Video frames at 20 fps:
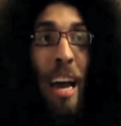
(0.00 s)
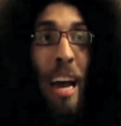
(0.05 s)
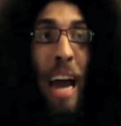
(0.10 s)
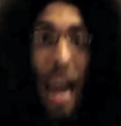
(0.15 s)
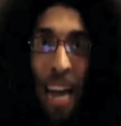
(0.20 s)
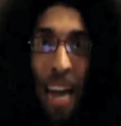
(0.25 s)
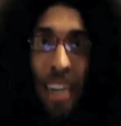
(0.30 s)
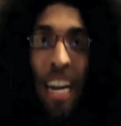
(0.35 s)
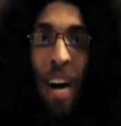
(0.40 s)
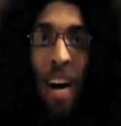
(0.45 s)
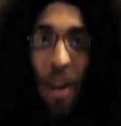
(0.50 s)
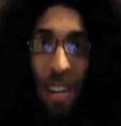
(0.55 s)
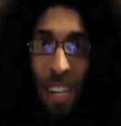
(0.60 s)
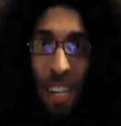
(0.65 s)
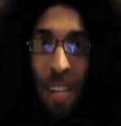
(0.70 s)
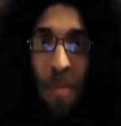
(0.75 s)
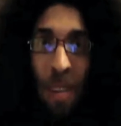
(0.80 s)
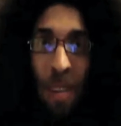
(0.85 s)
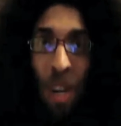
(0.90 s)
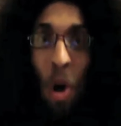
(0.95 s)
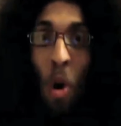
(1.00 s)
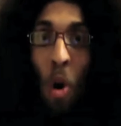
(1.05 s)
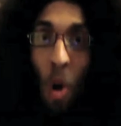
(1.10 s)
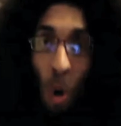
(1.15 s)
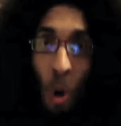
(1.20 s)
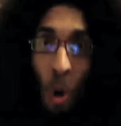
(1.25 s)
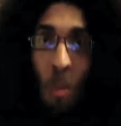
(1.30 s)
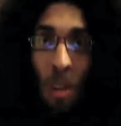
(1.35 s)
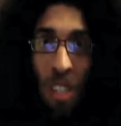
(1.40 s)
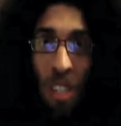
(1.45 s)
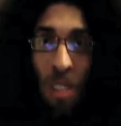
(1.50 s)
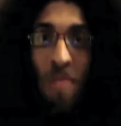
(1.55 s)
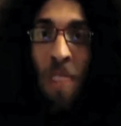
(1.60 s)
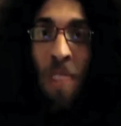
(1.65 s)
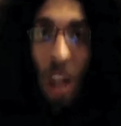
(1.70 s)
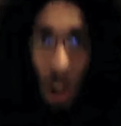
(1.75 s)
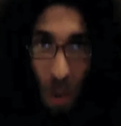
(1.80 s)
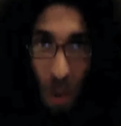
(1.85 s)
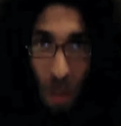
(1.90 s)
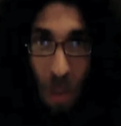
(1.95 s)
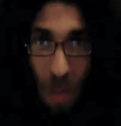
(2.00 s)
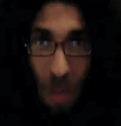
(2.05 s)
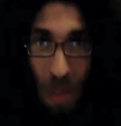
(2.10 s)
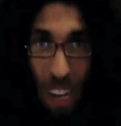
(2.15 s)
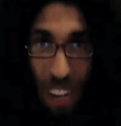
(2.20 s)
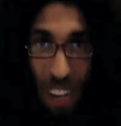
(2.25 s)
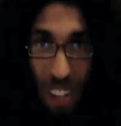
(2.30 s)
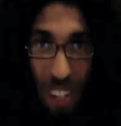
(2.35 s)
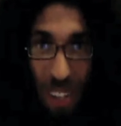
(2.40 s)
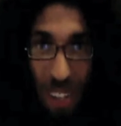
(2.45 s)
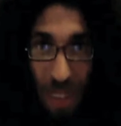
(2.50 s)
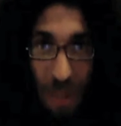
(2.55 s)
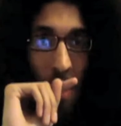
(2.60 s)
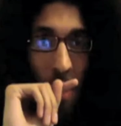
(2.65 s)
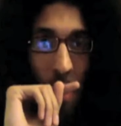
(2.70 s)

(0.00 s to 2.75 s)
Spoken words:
And now I need to make a whole bunch of follow-up emails.